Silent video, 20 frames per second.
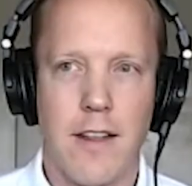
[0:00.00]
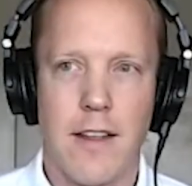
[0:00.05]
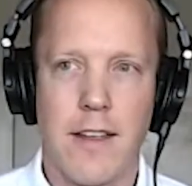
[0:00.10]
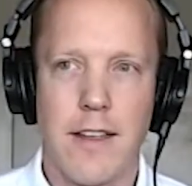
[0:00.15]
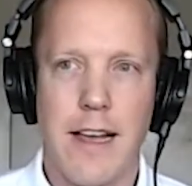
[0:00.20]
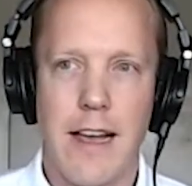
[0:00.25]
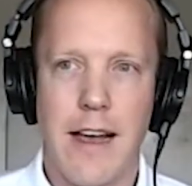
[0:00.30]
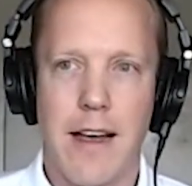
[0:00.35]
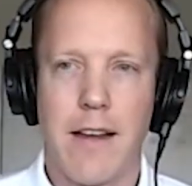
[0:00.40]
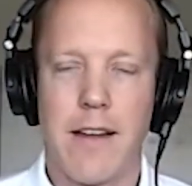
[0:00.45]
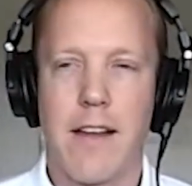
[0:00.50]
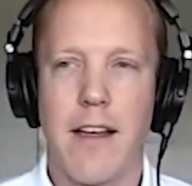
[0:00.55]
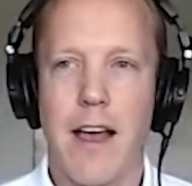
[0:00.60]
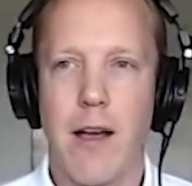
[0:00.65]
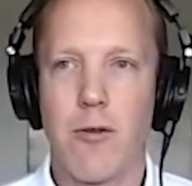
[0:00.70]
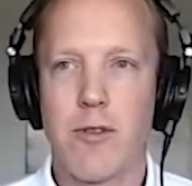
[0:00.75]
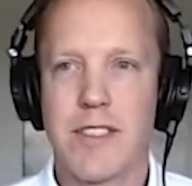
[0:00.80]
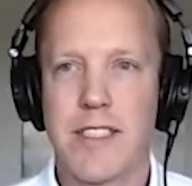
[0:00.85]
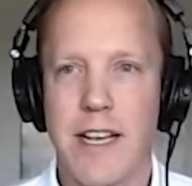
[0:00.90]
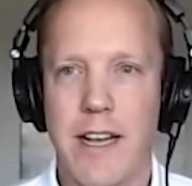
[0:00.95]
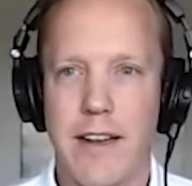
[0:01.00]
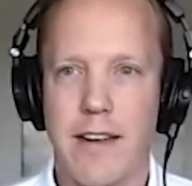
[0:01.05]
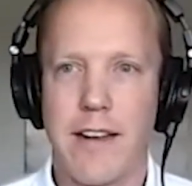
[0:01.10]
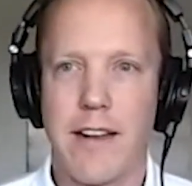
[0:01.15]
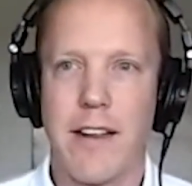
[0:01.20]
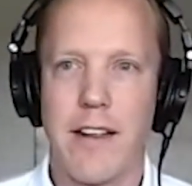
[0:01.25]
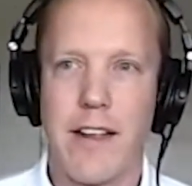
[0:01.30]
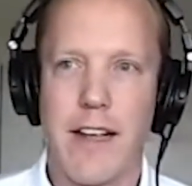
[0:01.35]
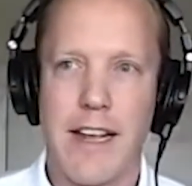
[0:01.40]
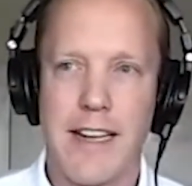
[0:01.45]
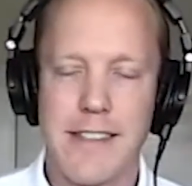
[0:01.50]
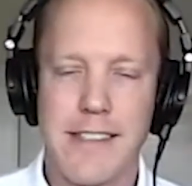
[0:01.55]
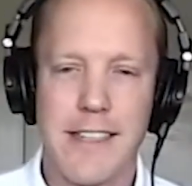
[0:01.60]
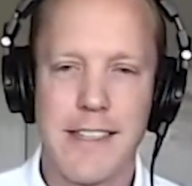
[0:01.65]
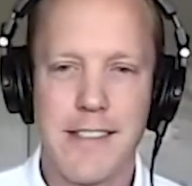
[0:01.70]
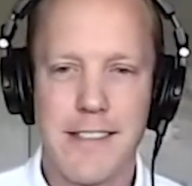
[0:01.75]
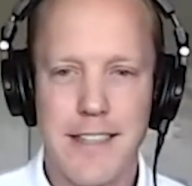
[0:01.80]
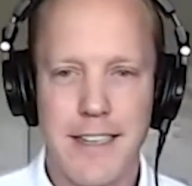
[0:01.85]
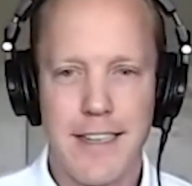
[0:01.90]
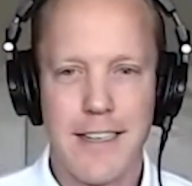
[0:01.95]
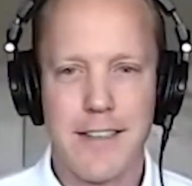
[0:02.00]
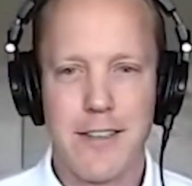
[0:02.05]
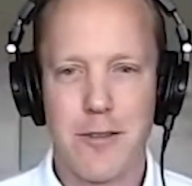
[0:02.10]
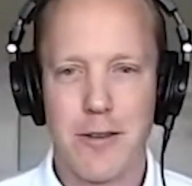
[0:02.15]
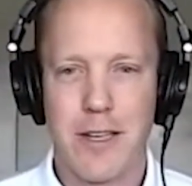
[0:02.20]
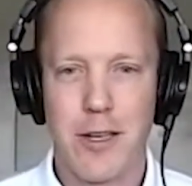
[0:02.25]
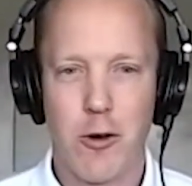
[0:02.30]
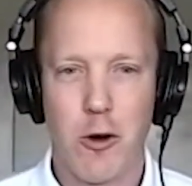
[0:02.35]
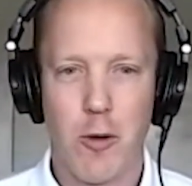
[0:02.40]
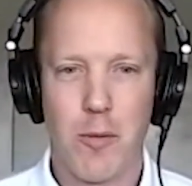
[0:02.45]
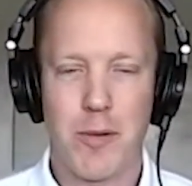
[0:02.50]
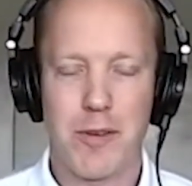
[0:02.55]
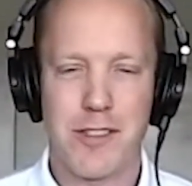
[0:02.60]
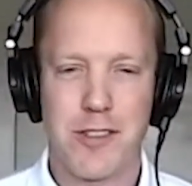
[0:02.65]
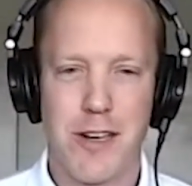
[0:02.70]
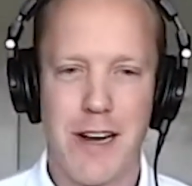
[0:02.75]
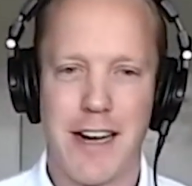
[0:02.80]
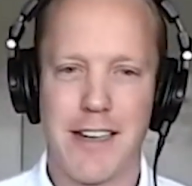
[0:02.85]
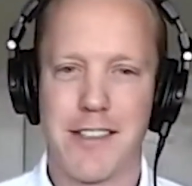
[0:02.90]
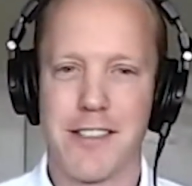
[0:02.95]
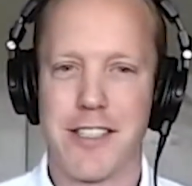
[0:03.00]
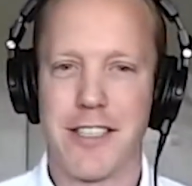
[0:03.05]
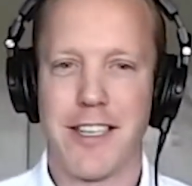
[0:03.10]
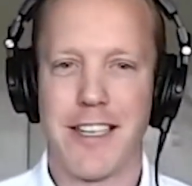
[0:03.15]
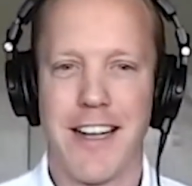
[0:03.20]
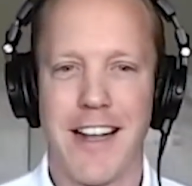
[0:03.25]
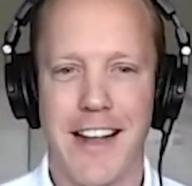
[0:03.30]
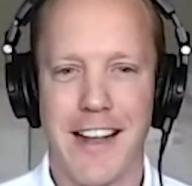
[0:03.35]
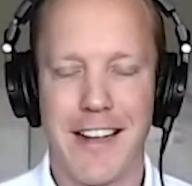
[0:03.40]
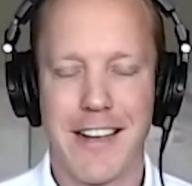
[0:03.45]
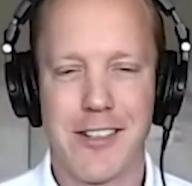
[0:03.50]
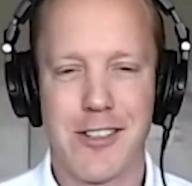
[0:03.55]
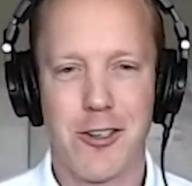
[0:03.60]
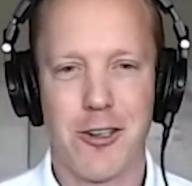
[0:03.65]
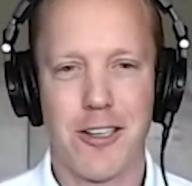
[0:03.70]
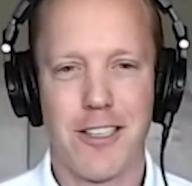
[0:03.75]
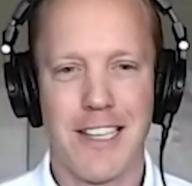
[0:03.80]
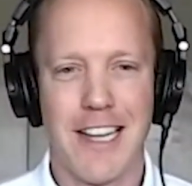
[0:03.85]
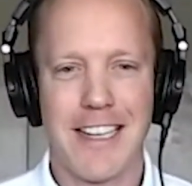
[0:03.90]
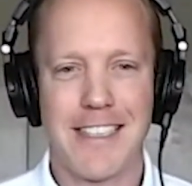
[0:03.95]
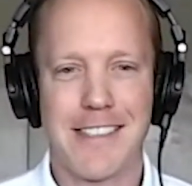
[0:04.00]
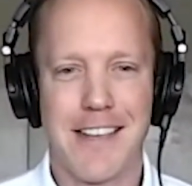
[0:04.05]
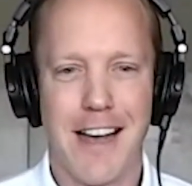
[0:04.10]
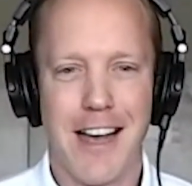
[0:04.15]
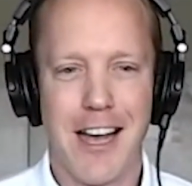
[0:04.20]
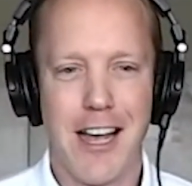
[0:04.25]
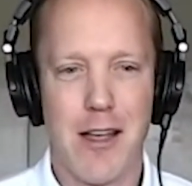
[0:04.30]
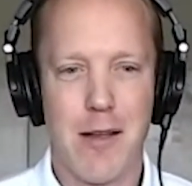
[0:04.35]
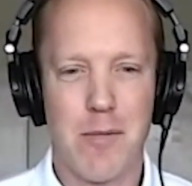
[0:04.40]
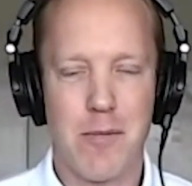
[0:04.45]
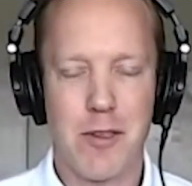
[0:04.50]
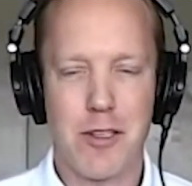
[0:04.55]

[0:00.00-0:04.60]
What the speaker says: Yeah, I was at AT&T doing corporate strategy. And during that time,